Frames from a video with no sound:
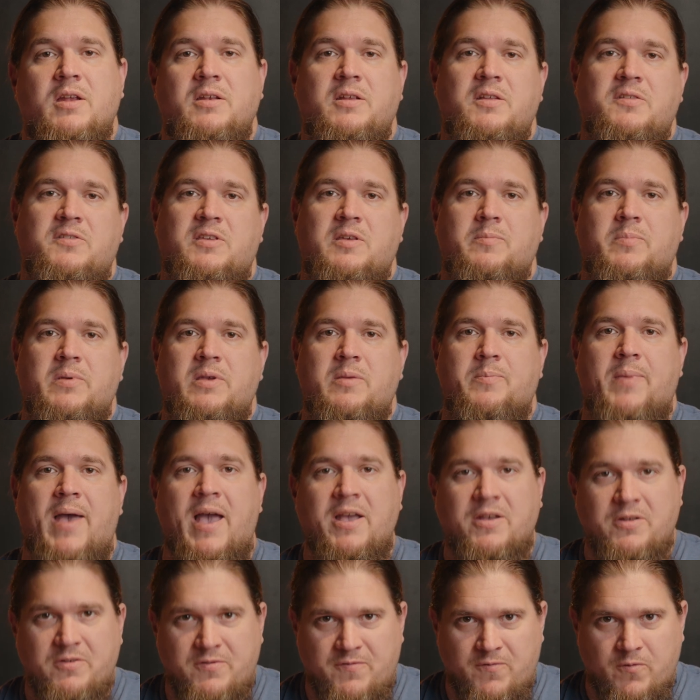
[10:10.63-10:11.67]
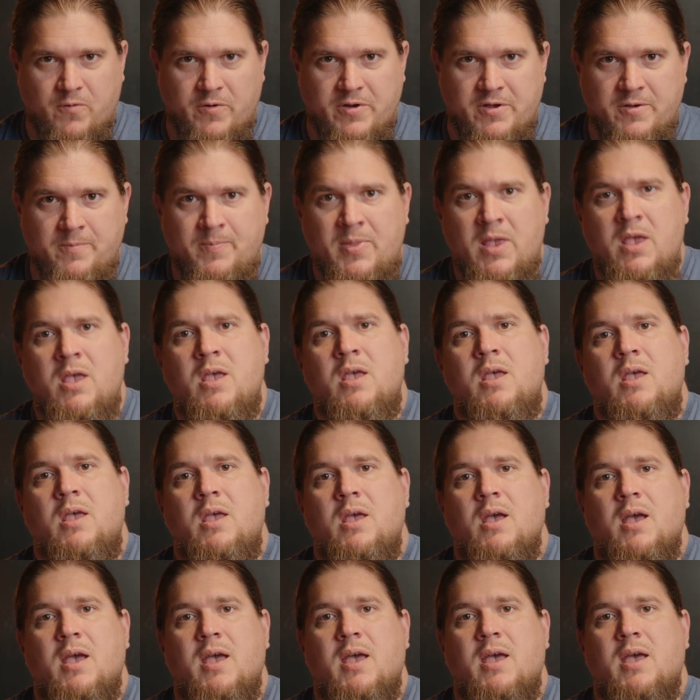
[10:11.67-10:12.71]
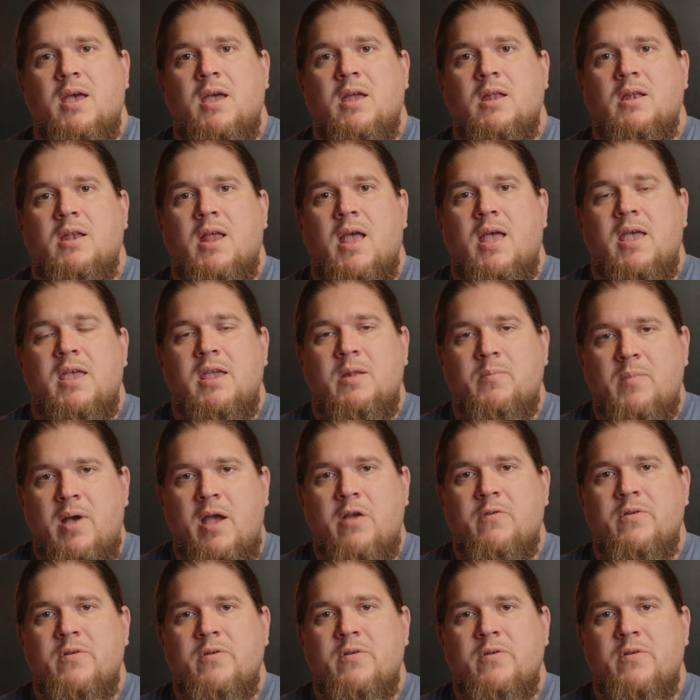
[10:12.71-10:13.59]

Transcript: a DCP package for you. And in my